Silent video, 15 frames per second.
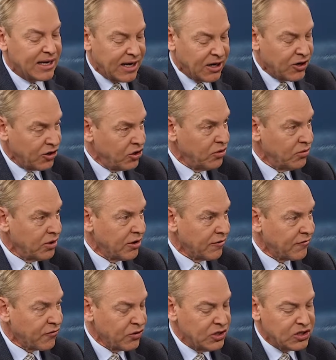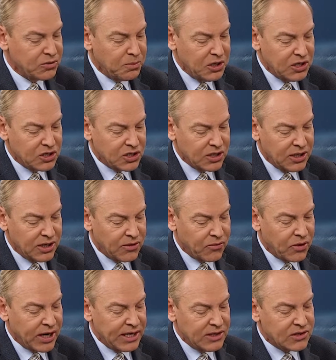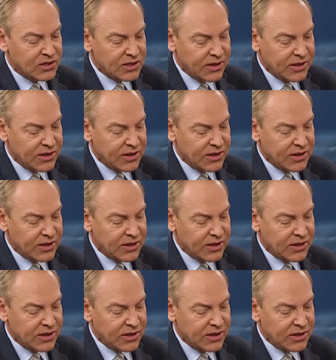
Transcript: argue their free speech rights,